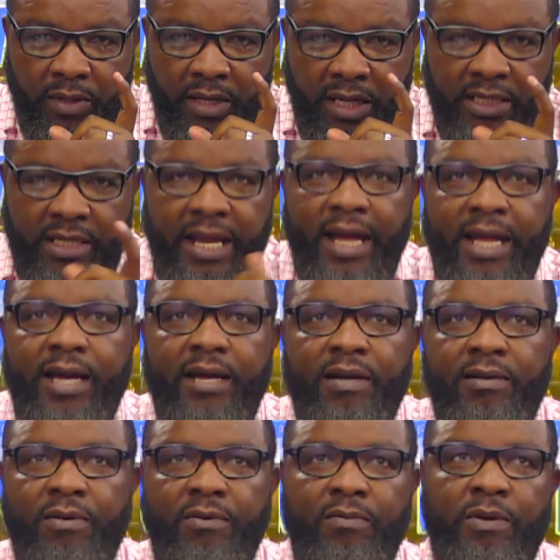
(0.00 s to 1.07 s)
it's like
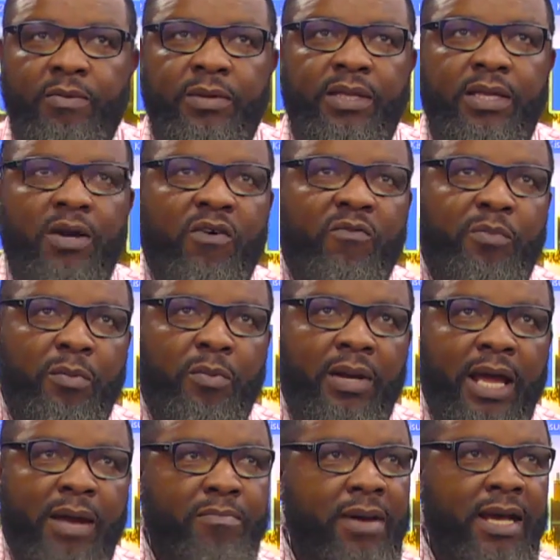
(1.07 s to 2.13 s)
when we think of people
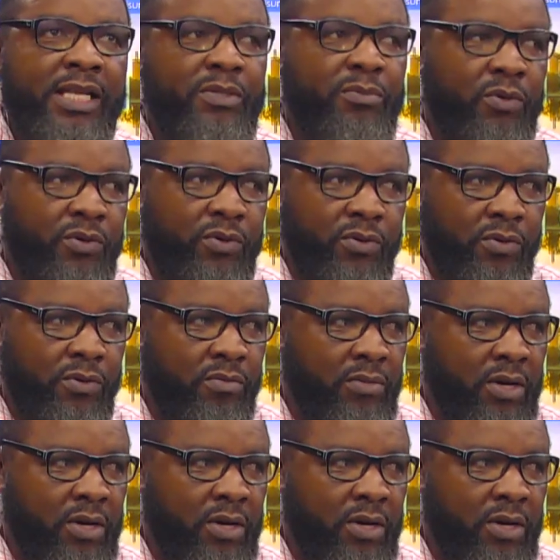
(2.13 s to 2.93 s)
like Miles Monroe,